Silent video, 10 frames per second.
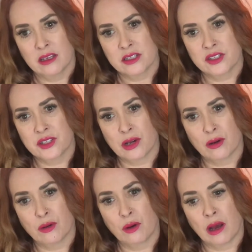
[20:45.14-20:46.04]

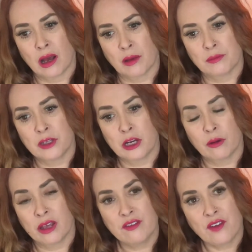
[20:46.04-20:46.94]
So, you know,
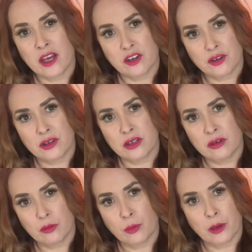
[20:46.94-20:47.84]
if I could
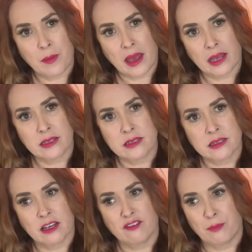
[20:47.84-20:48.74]
wear bangs,
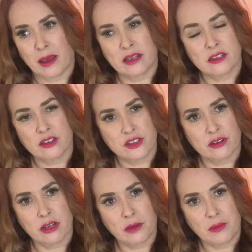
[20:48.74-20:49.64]
if bangs looked
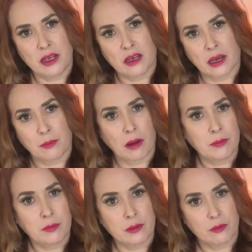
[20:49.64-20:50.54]
good on me, I
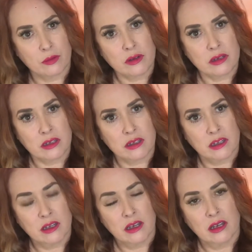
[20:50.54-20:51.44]
probably would,
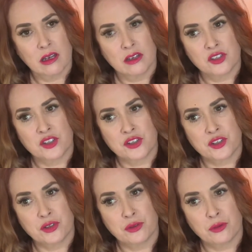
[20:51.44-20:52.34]
just
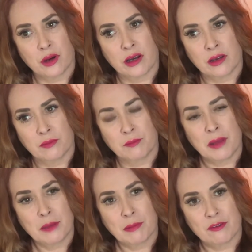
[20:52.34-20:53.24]
to
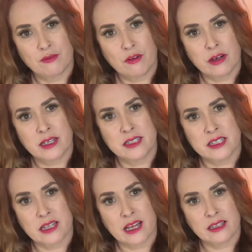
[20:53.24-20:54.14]
make my forehead
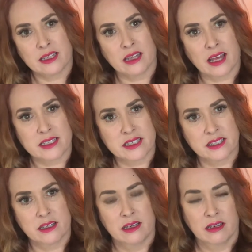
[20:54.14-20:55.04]
slightly
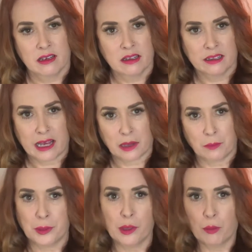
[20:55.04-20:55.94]
less like a
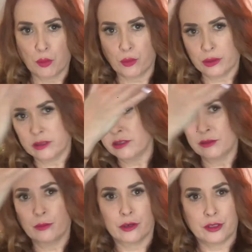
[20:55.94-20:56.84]
billboard
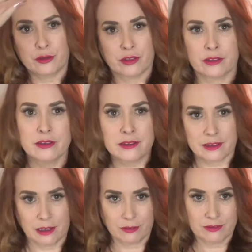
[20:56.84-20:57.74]
where you could, you
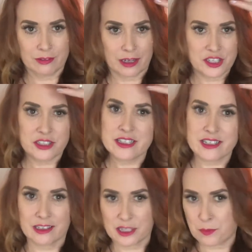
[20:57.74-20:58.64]
know, I should
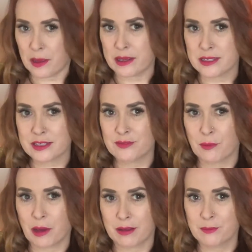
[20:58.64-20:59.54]
sell space for
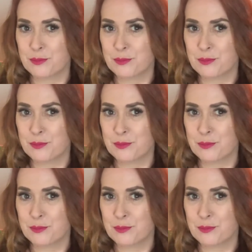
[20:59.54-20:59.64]
my